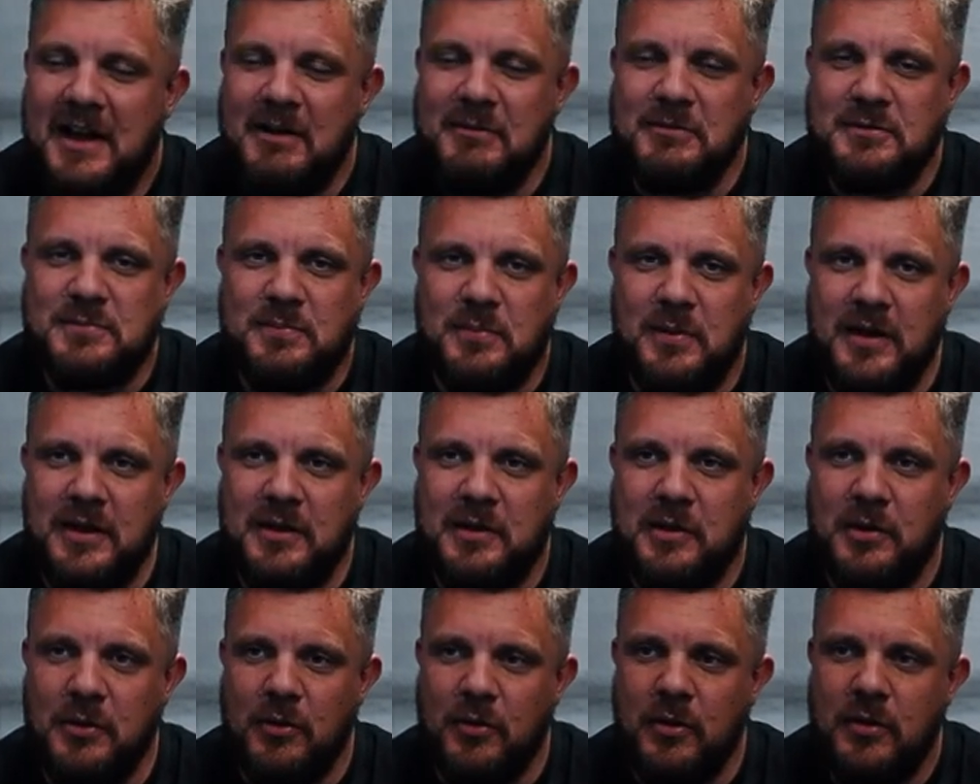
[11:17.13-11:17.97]
That was pretty
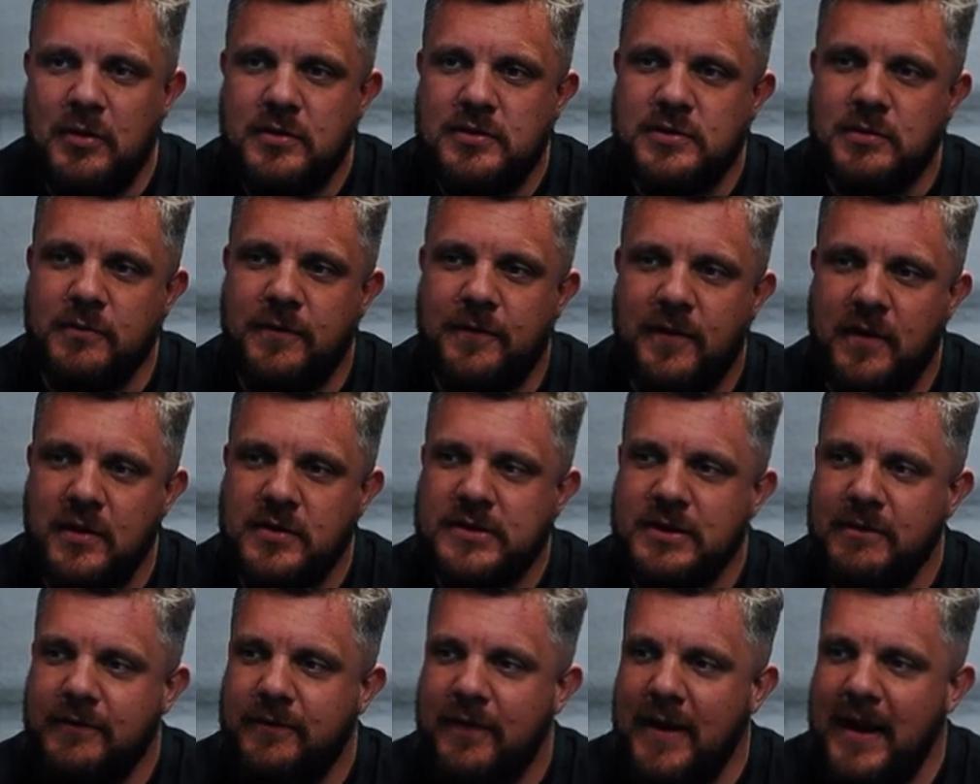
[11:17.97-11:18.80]
cool. So
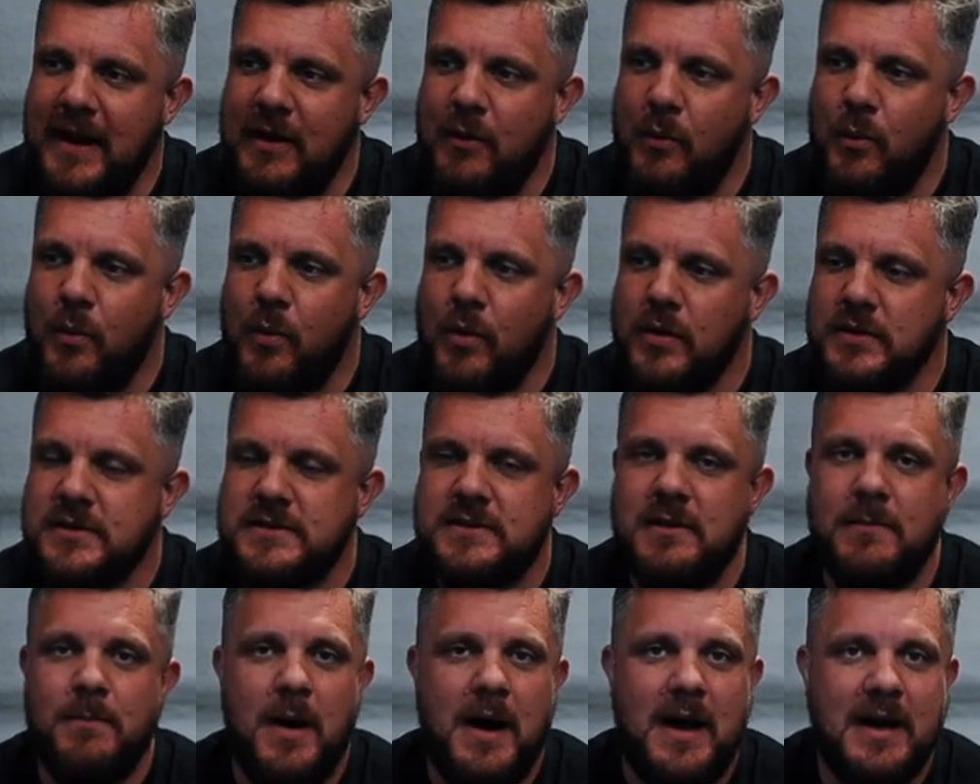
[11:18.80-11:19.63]
first event was
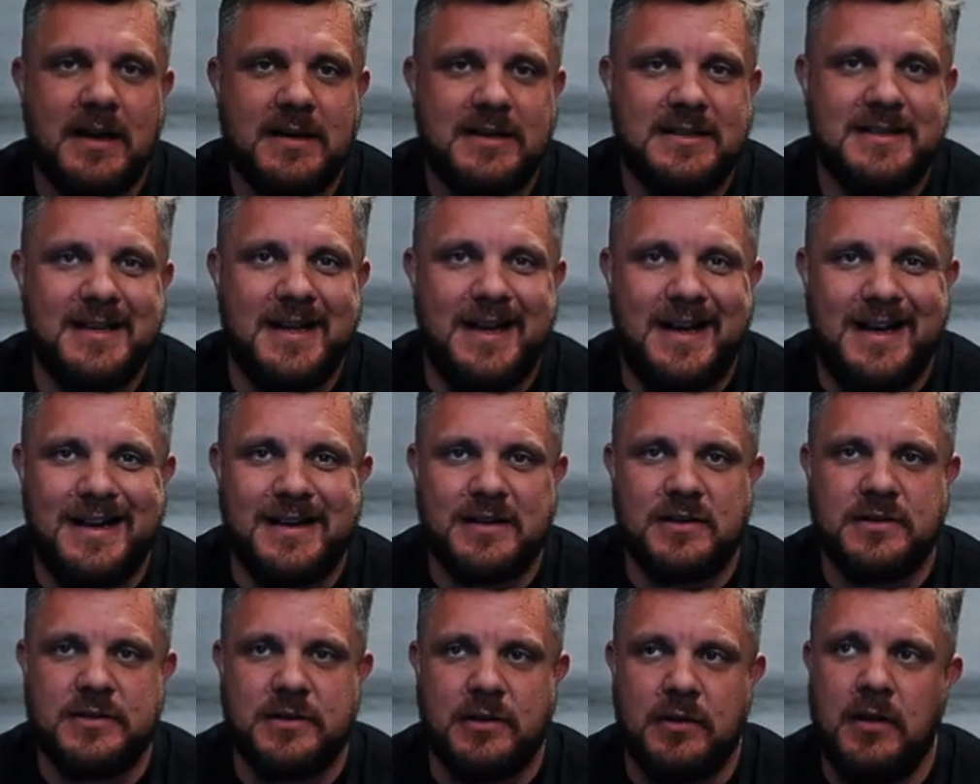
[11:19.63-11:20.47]
the Max
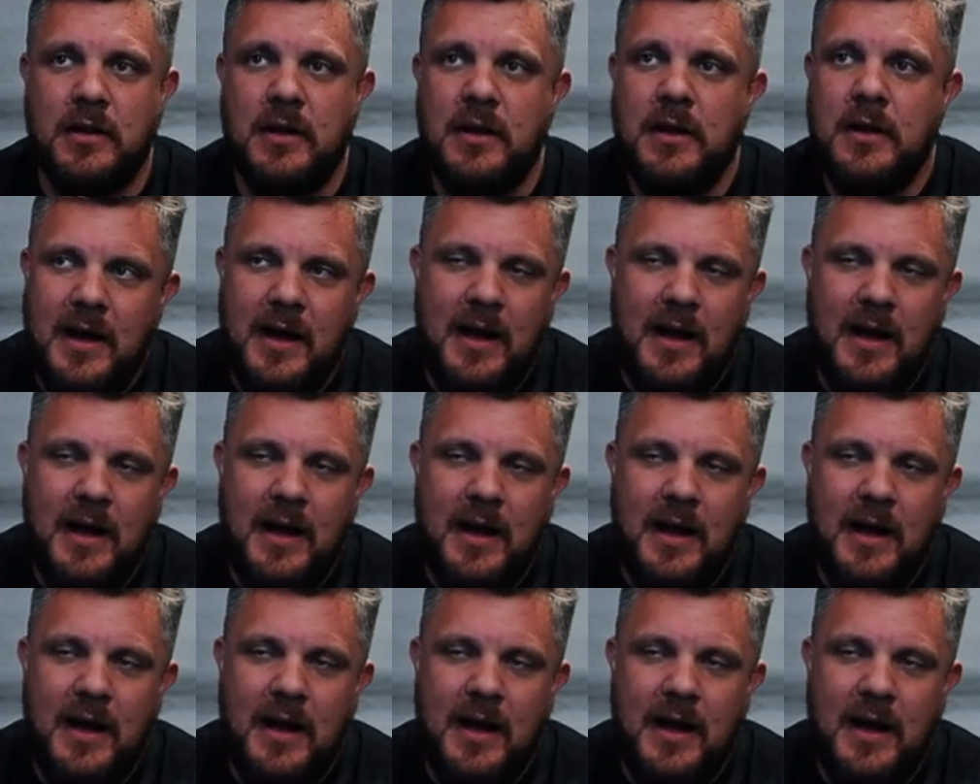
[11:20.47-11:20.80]
Axle.